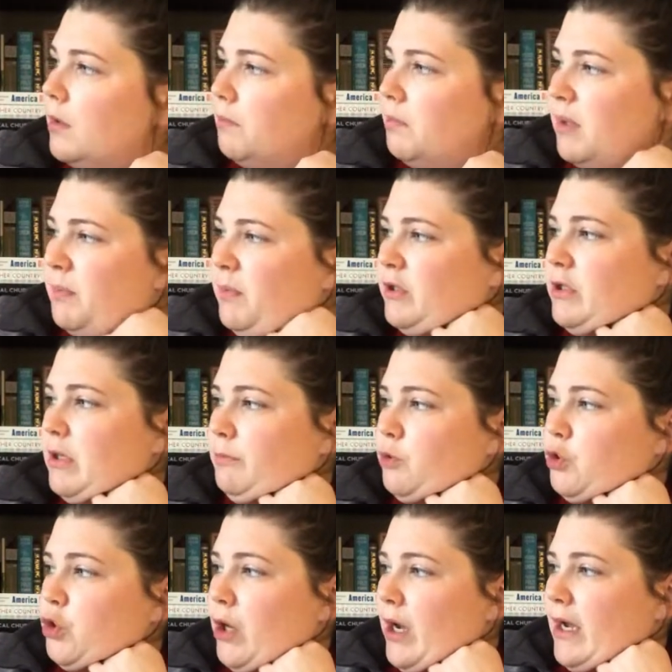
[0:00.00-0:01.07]
People dump
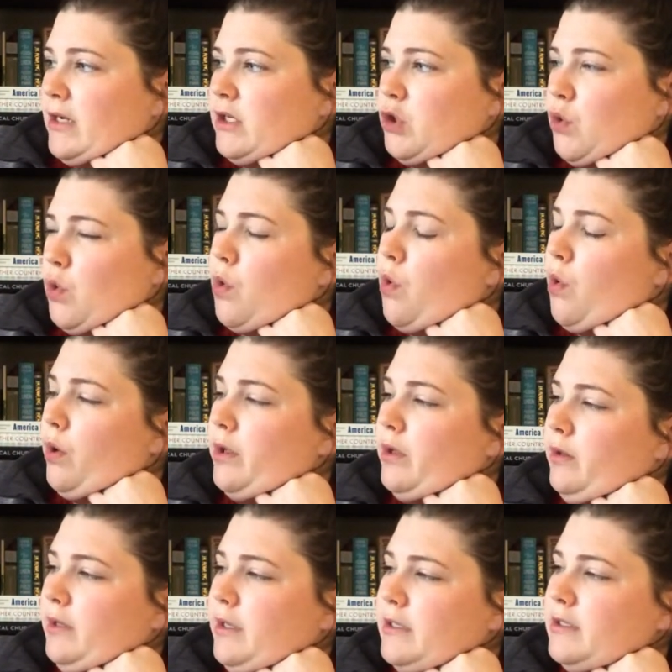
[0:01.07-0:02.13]
trash or
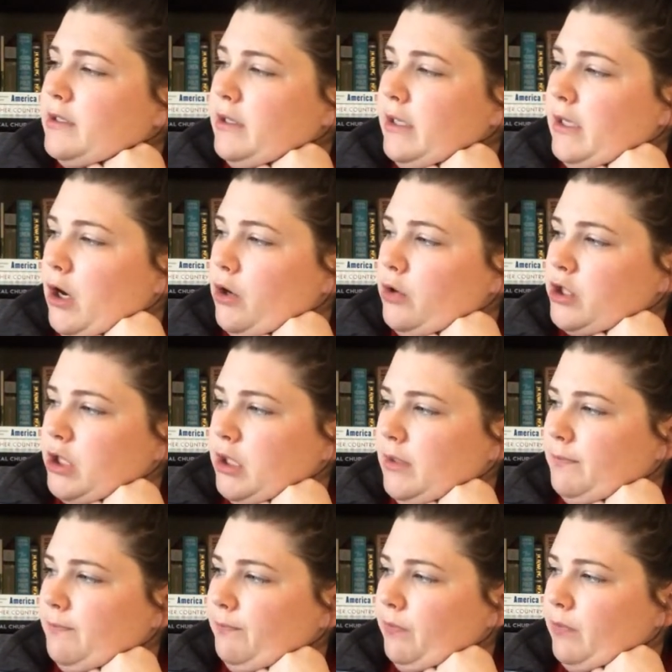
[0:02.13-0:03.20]
oil into the
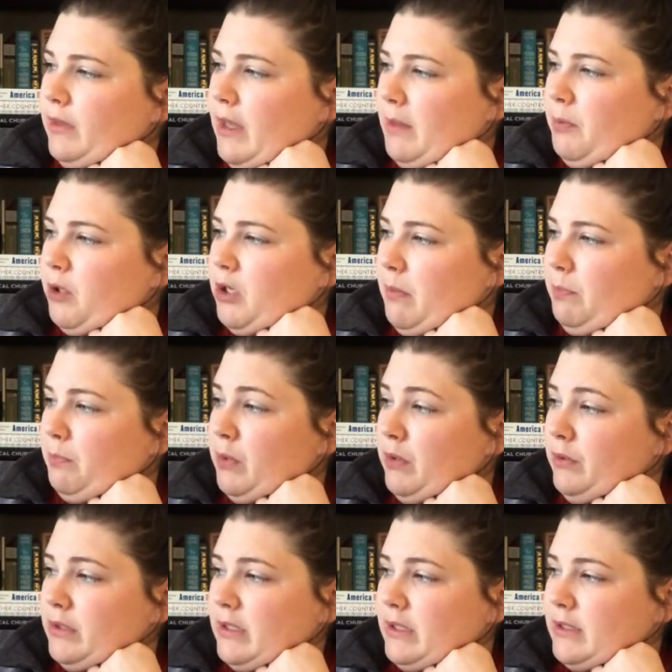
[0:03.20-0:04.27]
ocean. They put up
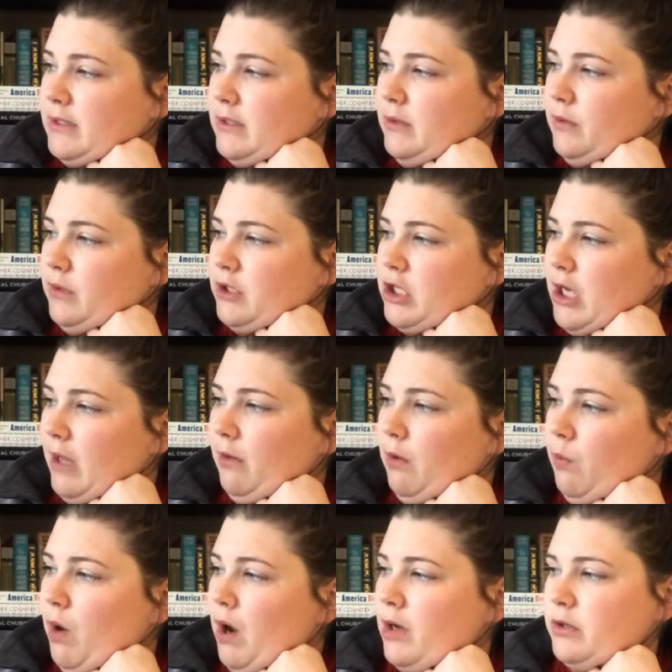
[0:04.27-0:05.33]
buildings near the shallow
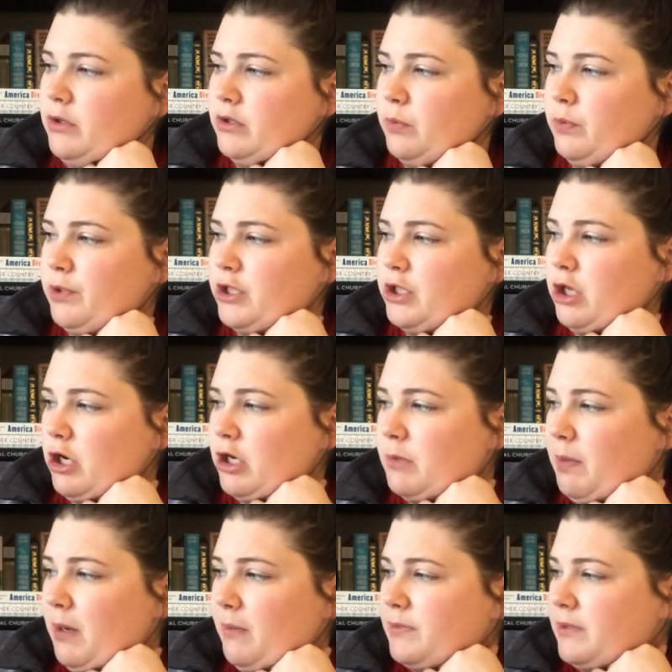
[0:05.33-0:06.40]
waters where shark
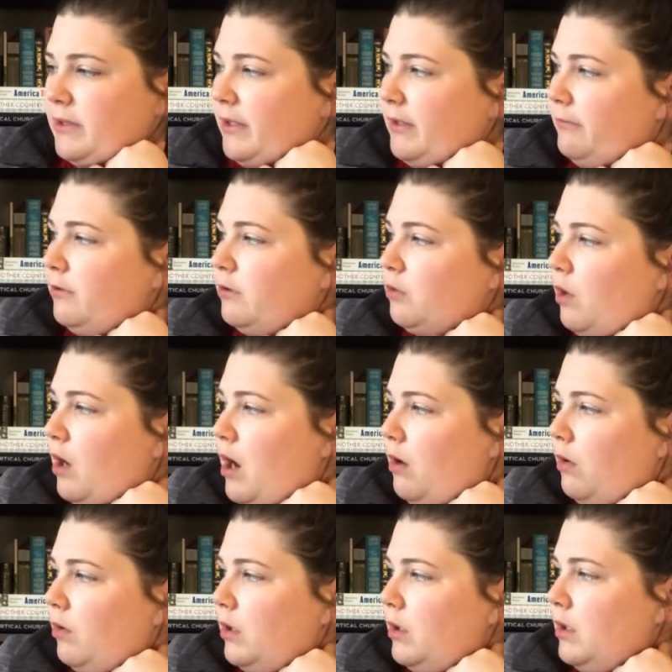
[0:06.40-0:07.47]
pups live and
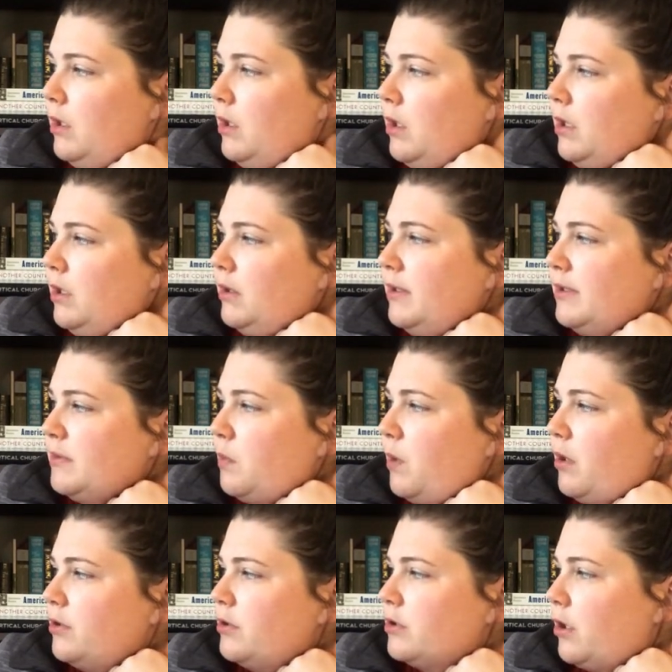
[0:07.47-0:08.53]
grow. These
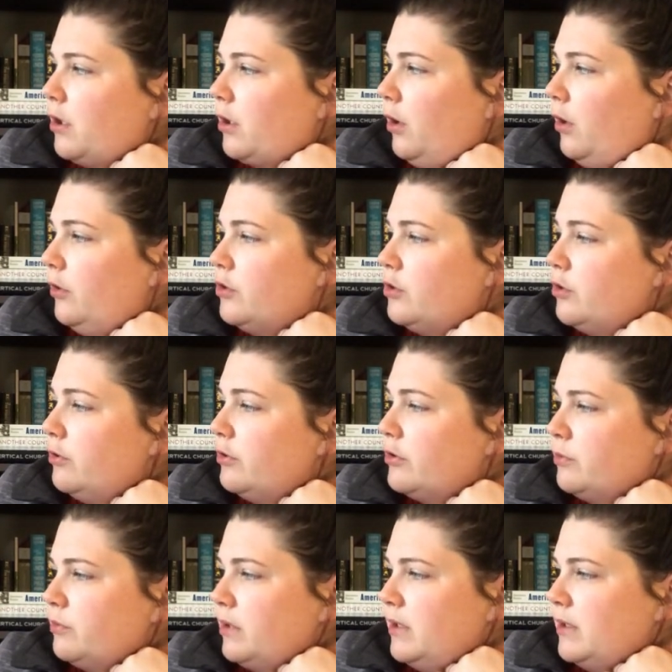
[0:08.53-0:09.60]
waters are called
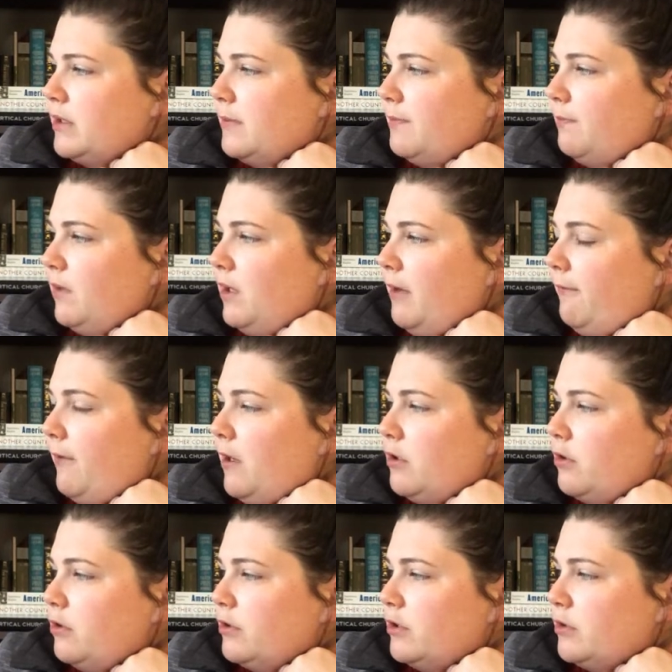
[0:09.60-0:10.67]
nurseries. If a
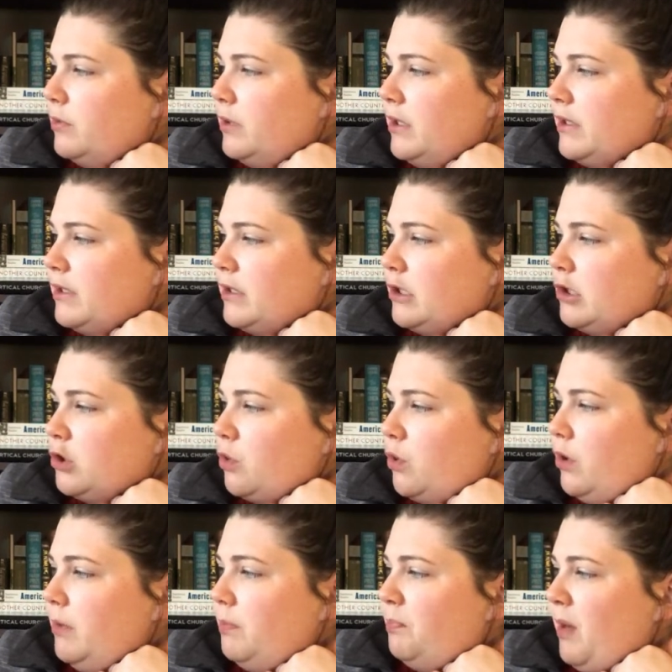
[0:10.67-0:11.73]
nursery is
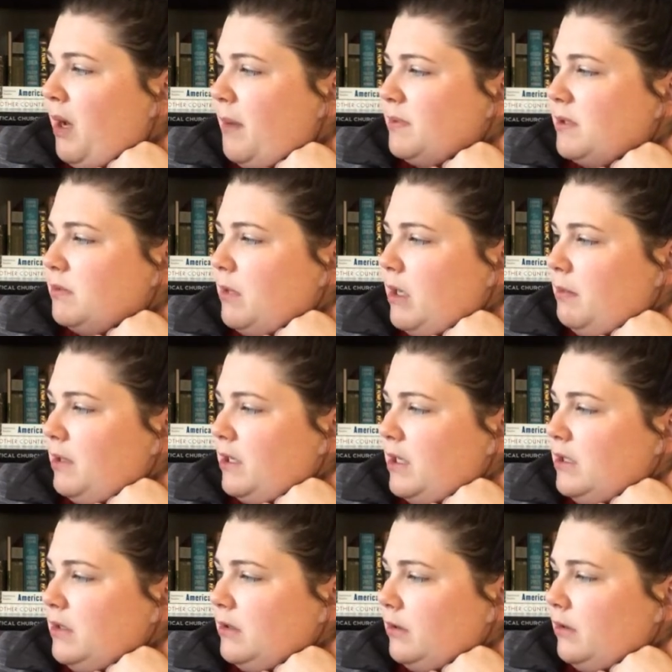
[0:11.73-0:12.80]
destroyed, pups may be
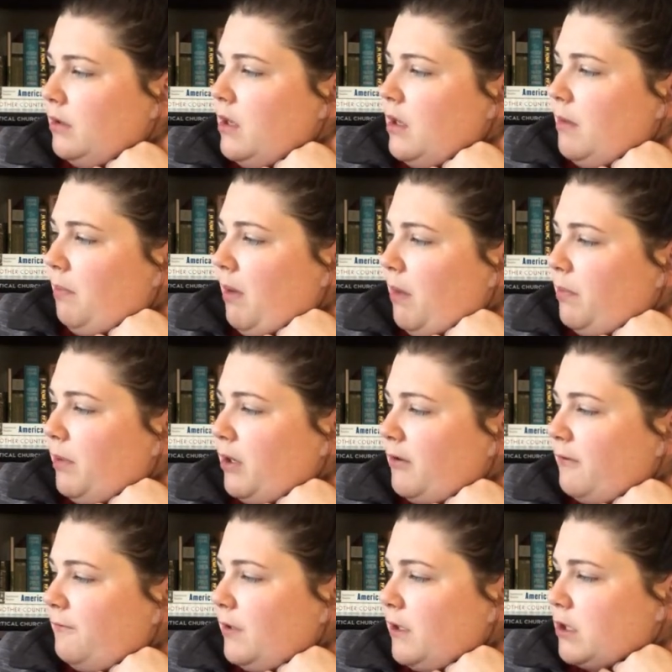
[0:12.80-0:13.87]
eaten by
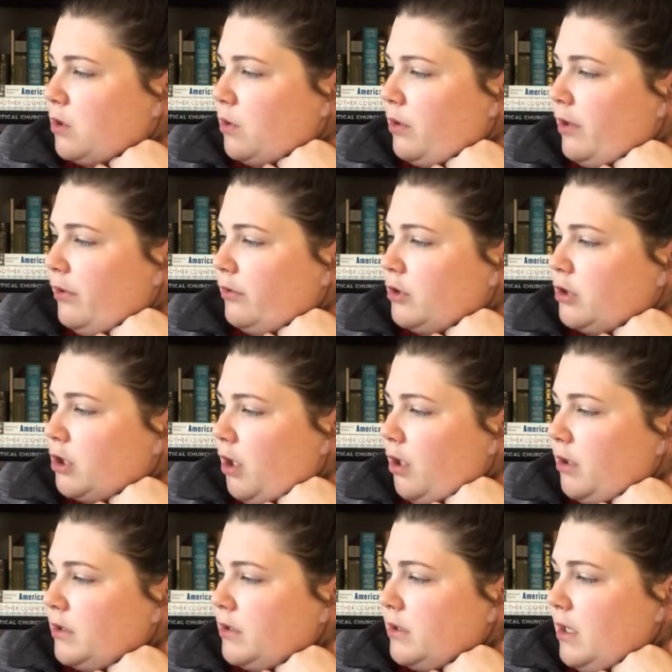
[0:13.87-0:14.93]
bigger fish or other
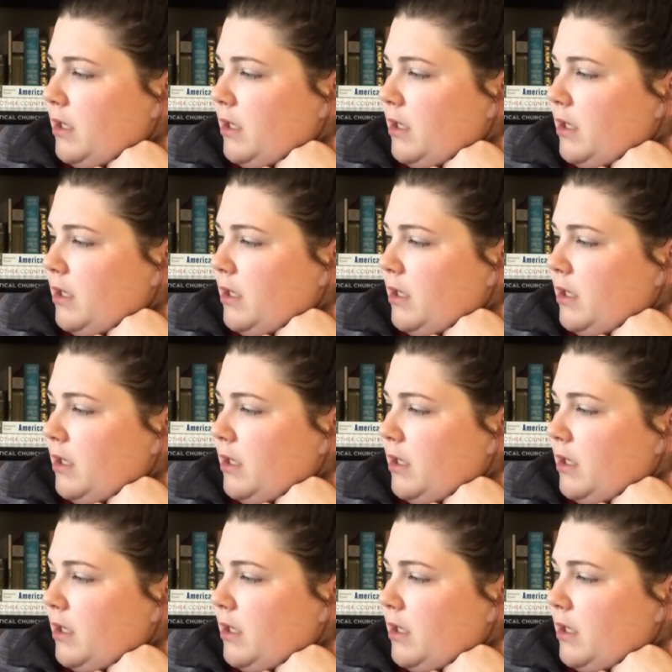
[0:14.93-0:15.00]
sharks.